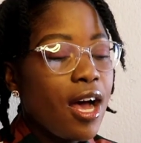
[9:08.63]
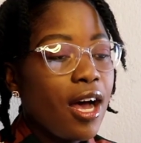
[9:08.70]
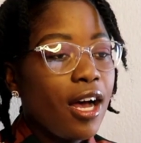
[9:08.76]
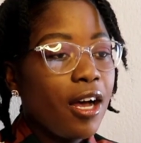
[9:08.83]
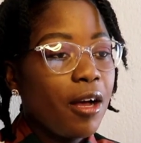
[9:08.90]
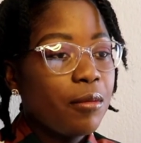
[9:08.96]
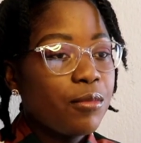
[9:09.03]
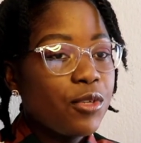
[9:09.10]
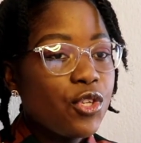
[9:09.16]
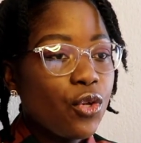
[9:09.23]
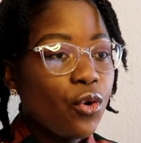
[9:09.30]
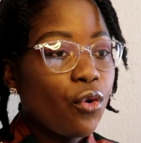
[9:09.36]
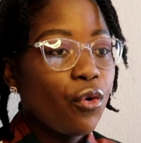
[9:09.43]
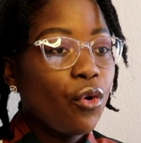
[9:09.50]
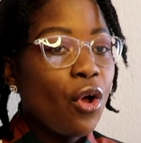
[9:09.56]
Um,
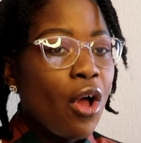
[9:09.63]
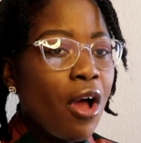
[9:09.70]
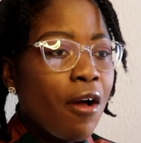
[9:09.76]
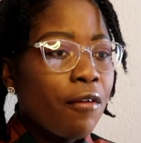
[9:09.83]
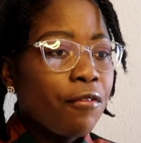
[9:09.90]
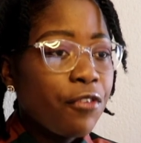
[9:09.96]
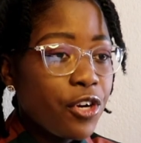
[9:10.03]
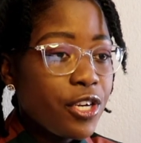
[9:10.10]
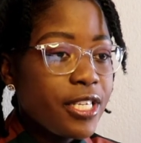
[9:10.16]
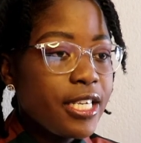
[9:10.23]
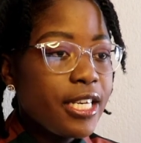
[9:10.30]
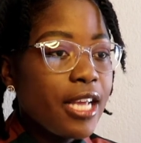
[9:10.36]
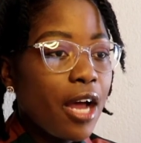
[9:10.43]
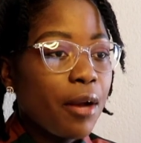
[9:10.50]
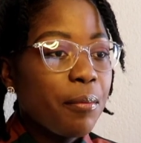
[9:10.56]
so
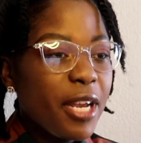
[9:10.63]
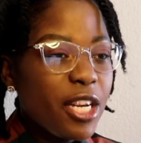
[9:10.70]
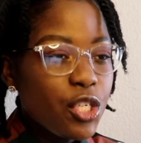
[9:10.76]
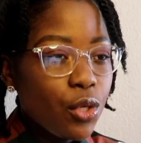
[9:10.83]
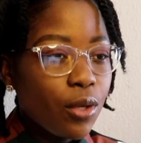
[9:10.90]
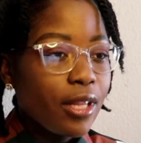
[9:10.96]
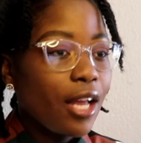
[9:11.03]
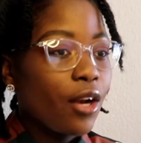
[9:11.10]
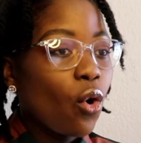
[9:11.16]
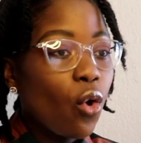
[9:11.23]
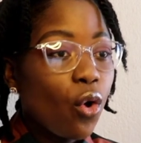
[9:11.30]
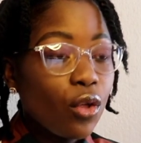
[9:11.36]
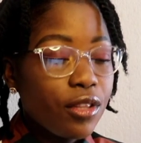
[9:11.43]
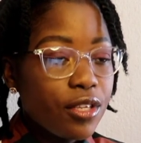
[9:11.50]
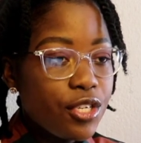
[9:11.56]
firstly, I make sure that
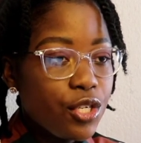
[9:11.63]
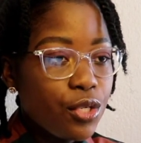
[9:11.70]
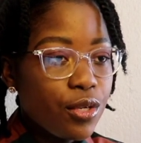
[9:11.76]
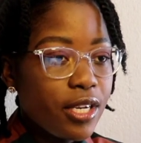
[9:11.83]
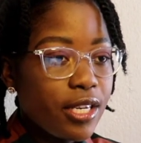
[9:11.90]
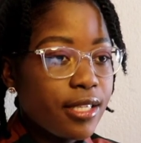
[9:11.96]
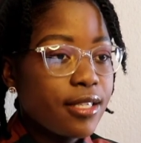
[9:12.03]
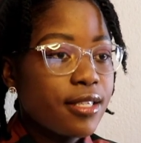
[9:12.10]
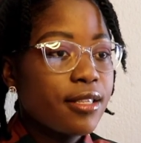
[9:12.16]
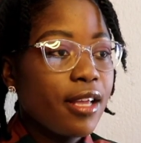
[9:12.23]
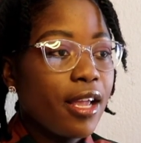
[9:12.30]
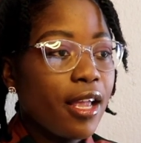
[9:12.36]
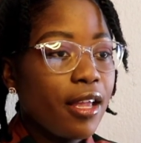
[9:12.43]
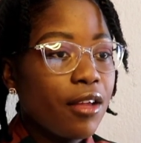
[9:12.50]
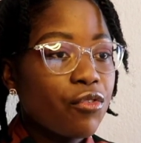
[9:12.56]
all the students,
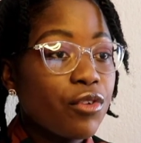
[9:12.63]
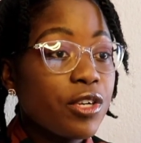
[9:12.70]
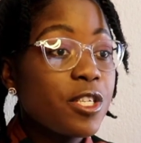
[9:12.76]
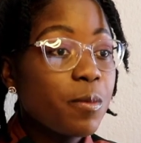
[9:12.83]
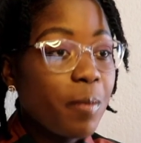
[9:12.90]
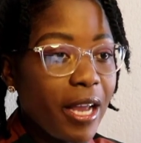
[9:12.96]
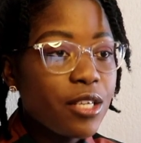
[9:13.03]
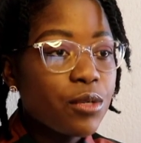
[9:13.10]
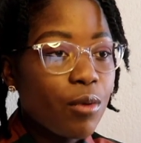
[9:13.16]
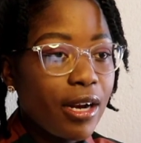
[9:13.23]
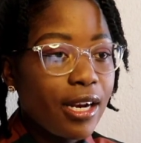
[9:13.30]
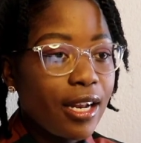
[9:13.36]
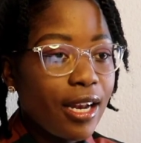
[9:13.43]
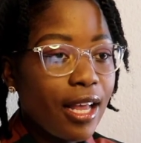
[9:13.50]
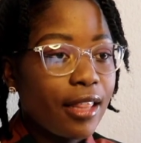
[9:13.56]
they respect
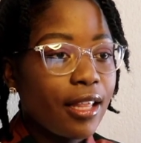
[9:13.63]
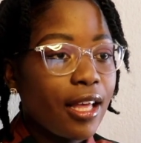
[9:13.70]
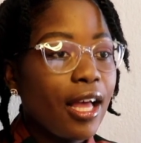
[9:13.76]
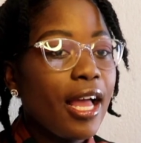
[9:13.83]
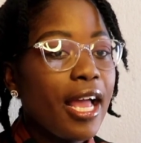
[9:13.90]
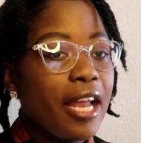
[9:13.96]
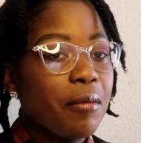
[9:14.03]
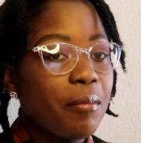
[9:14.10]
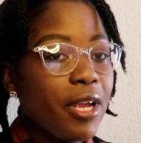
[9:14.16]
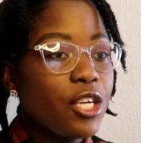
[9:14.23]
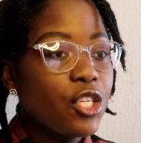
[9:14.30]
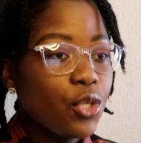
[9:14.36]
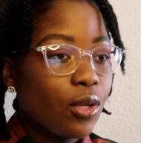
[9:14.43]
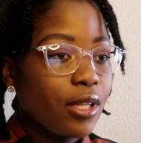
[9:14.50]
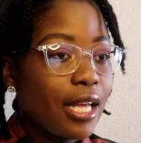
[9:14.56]
one another and make
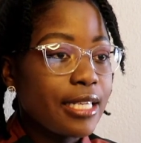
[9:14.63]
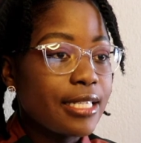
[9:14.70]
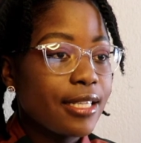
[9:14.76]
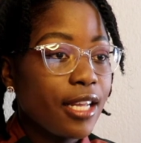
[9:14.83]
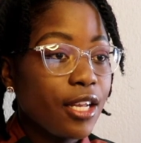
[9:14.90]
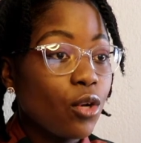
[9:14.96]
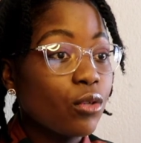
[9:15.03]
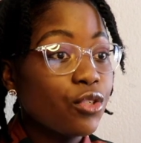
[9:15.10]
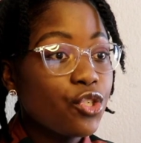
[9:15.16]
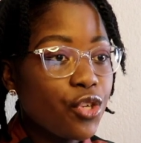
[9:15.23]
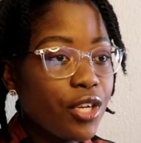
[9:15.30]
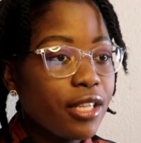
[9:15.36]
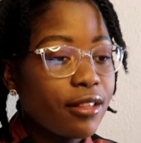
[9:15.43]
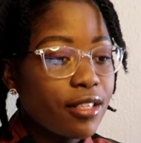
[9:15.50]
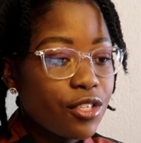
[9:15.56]
sure that they don't
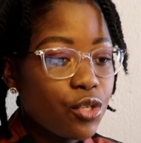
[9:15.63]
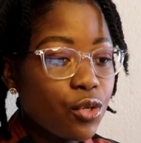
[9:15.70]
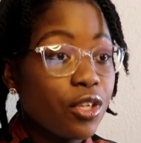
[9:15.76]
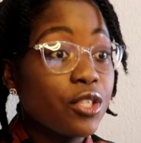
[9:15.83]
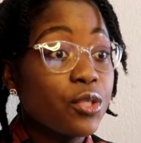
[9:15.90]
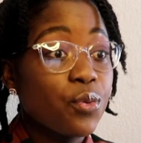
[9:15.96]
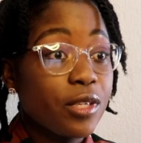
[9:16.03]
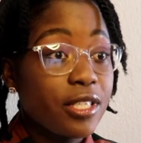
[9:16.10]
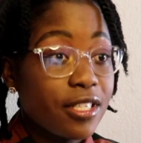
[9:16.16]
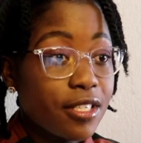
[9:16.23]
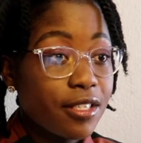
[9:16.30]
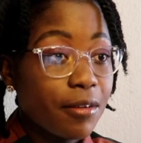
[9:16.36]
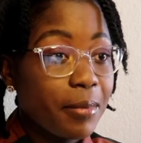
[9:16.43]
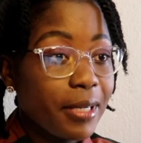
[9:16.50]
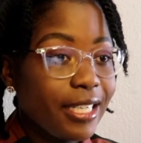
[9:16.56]
treat the students with
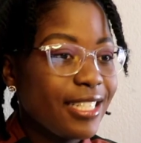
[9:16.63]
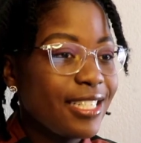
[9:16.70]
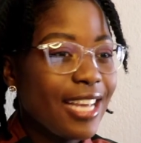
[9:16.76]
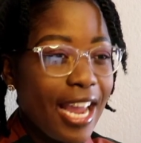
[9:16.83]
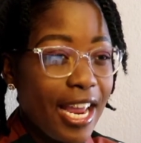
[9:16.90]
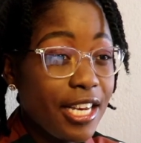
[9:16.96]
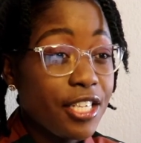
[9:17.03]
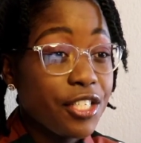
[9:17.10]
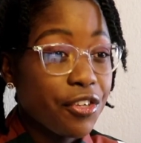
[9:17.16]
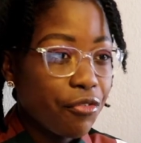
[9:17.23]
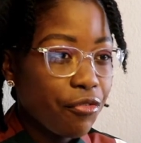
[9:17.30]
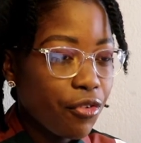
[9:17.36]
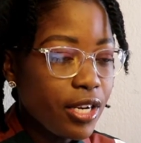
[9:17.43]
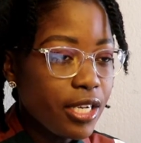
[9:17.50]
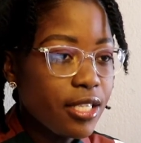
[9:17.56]
disability any
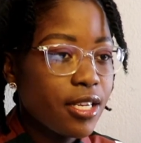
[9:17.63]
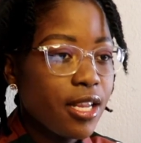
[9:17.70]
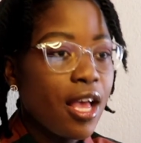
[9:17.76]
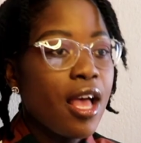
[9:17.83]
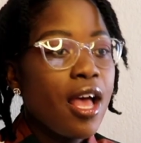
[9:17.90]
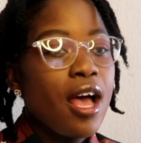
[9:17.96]
different.